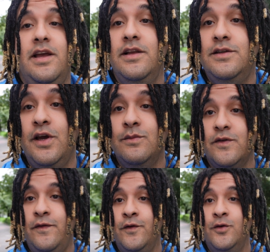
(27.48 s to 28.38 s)
In terms
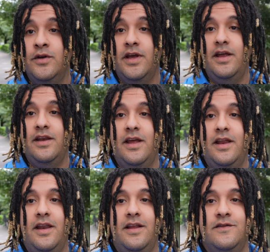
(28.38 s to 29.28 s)
of food
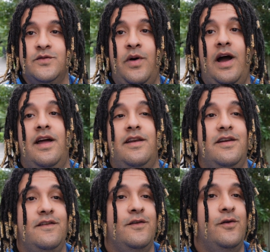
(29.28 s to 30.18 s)
in Japan
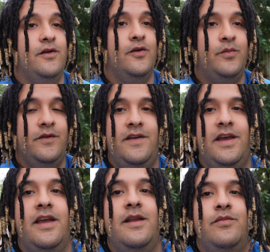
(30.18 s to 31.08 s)
and in Tokyo
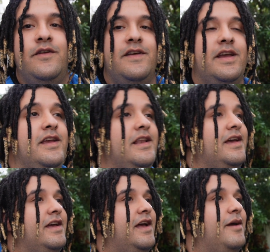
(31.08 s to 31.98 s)
in
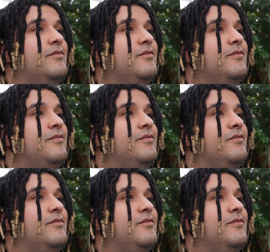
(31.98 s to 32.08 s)
particular,